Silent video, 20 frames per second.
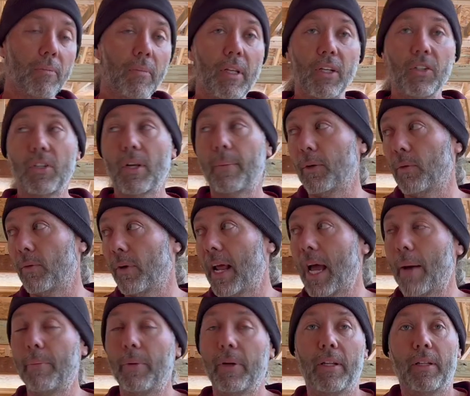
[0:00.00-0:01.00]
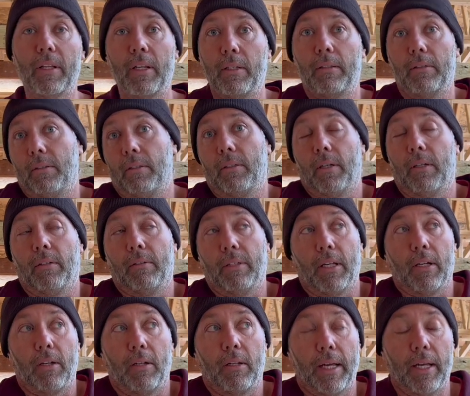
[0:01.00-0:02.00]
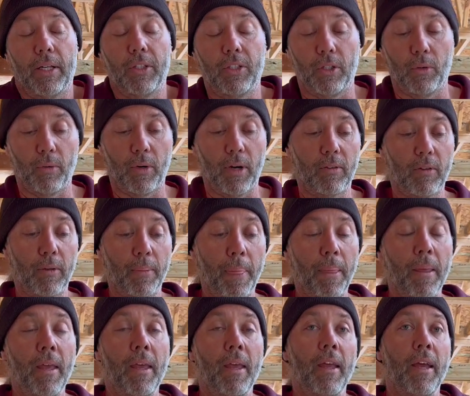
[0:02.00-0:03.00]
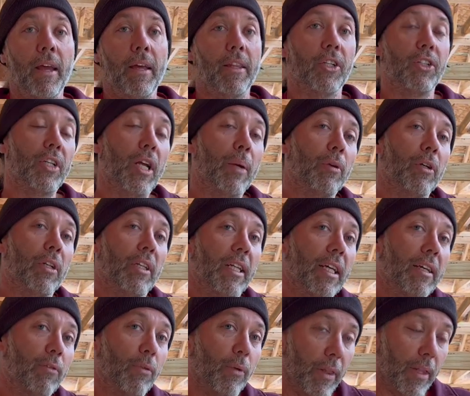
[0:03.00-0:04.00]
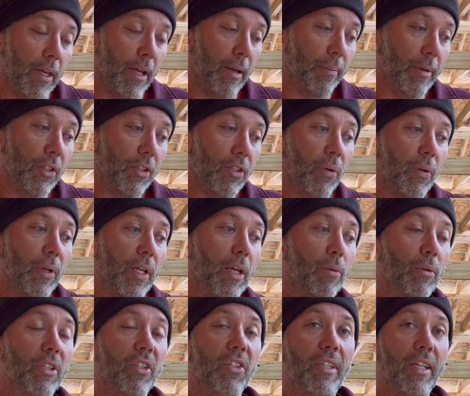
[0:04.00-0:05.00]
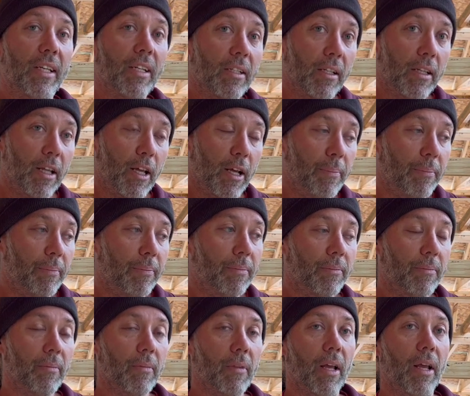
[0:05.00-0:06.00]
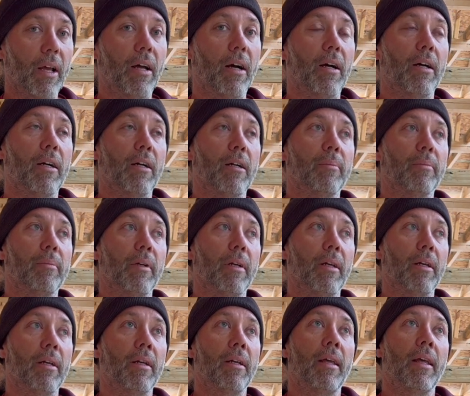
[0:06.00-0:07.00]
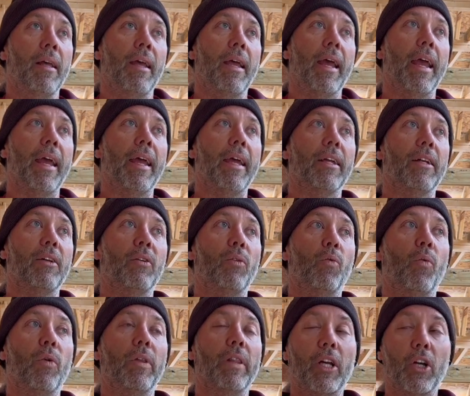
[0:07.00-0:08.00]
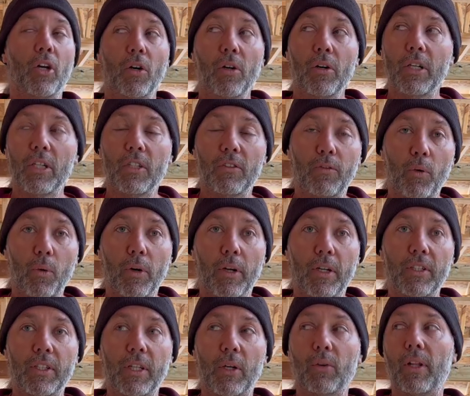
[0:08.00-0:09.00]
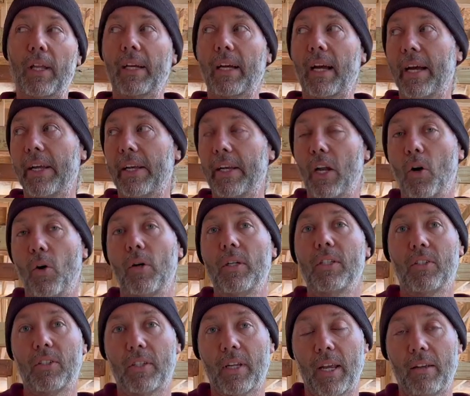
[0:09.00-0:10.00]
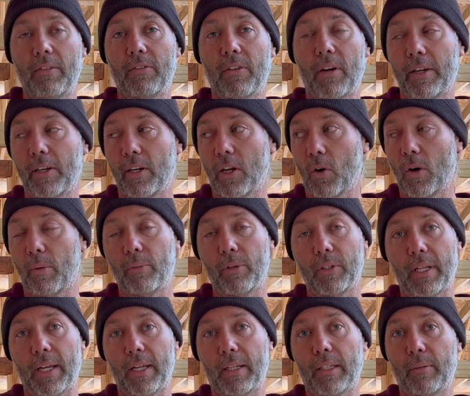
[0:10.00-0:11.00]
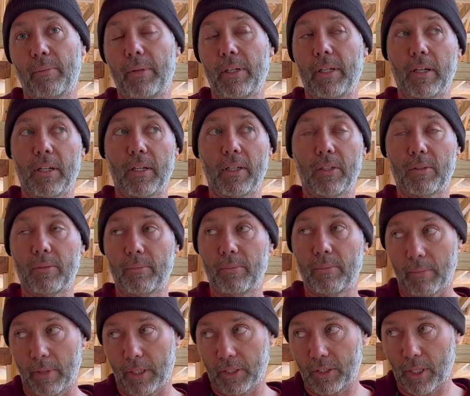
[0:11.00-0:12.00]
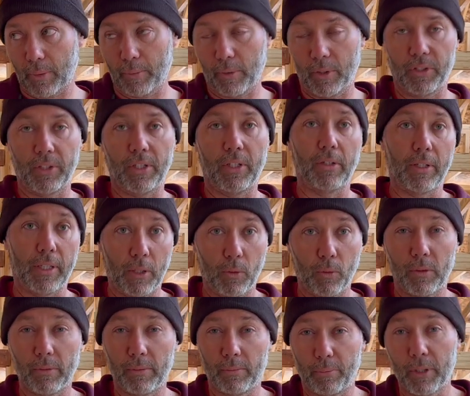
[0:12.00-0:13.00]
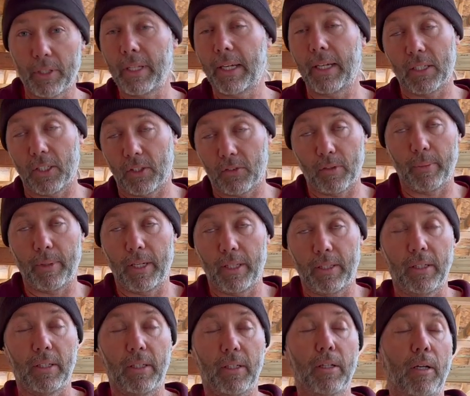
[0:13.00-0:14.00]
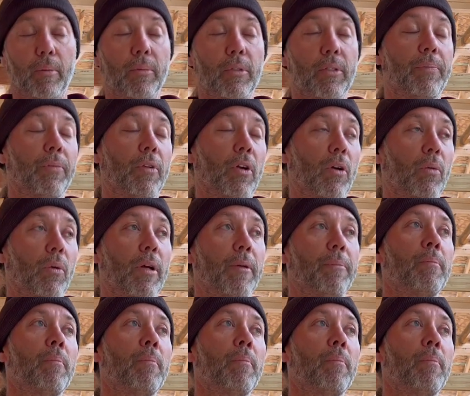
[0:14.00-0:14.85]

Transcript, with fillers: Something would happen and they'd, you know, get all antsy or whatever. The shepherd lived with them, and so he would sing to them. Um, and when they heard his voice, they were like, I know it's safe. I know I'm protected because my shepherd is here and he will protect us from anything that comes our way.